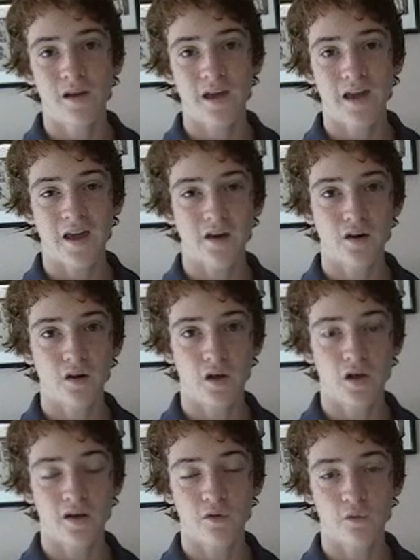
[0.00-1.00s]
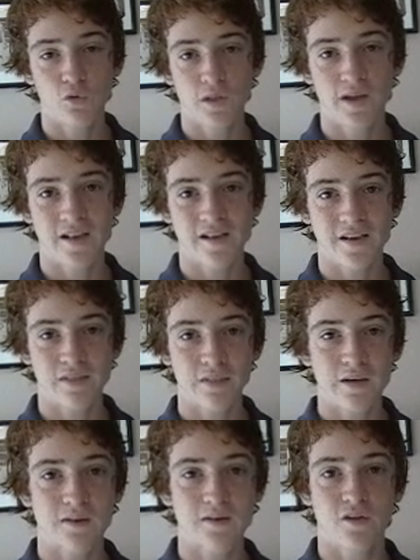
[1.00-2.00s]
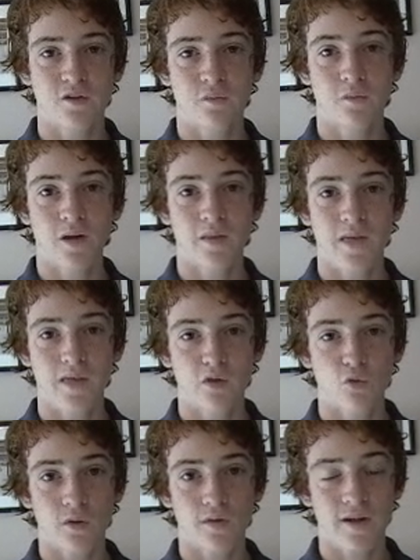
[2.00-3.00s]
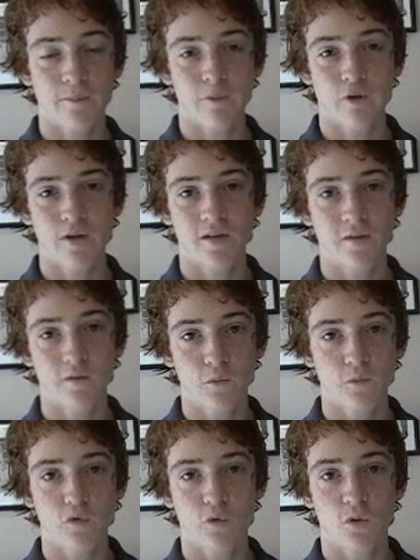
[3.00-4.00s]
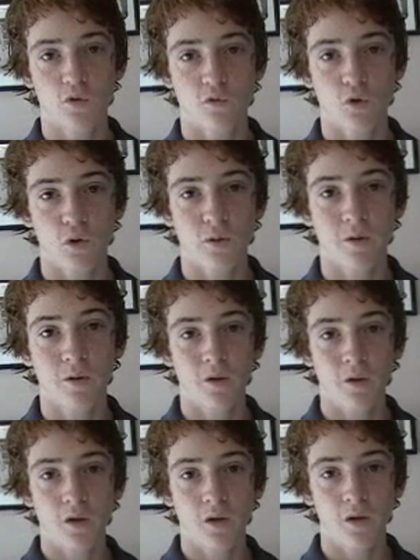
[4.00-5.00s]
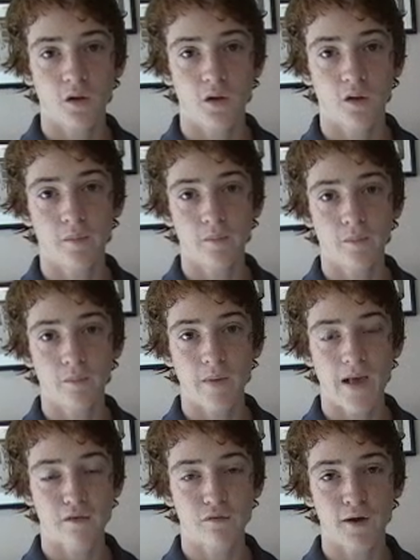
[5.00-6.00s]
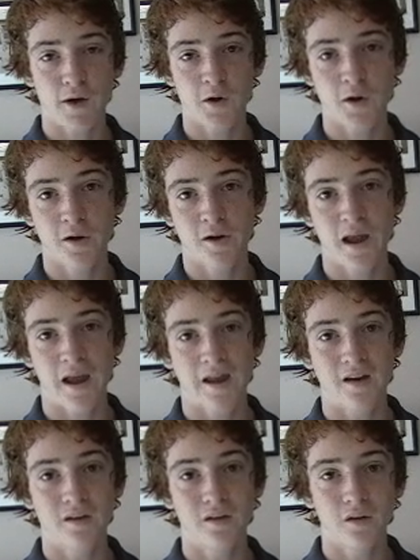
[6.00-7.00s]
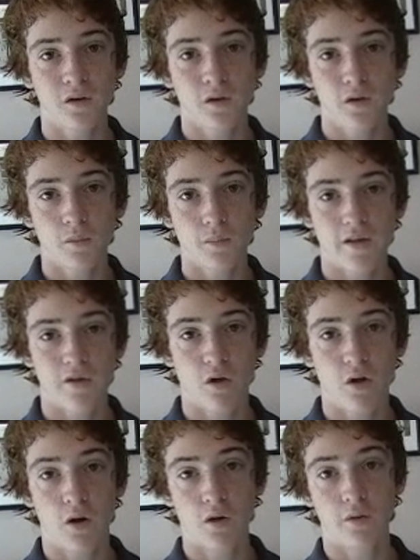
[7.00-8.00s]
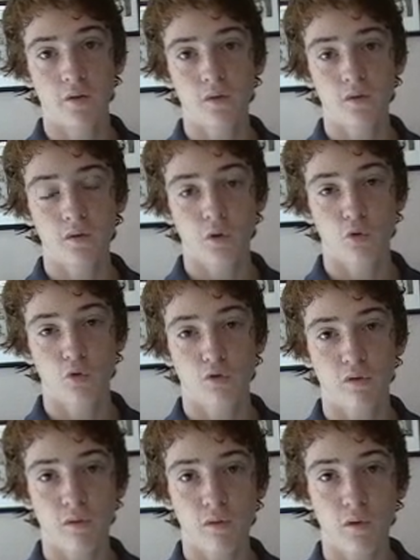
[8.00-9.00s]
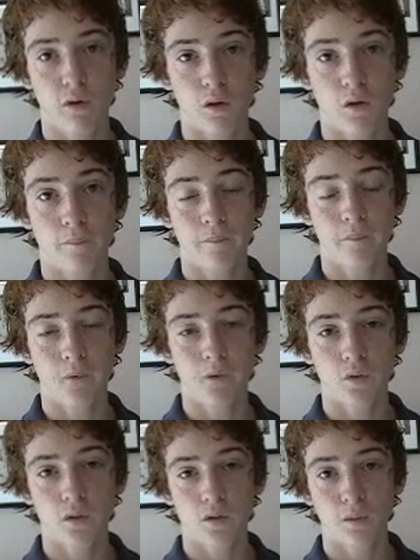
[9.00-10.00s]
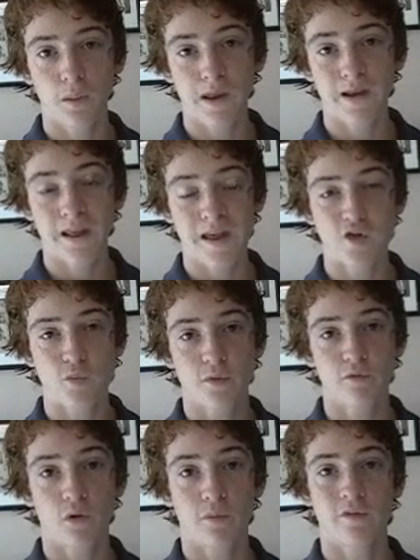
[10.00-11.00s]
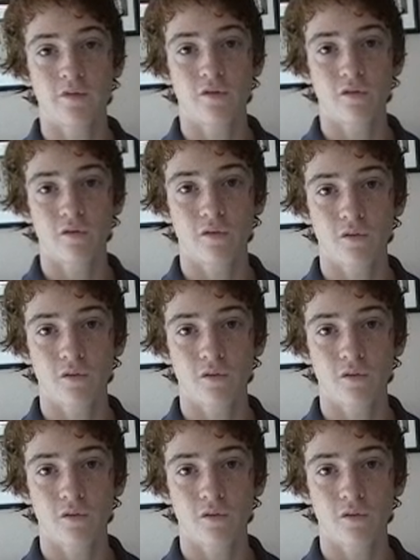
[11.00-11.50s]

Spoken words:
and really his athleticism, and that's what separates him from George Foreman as a fighter and based on those late-age performances.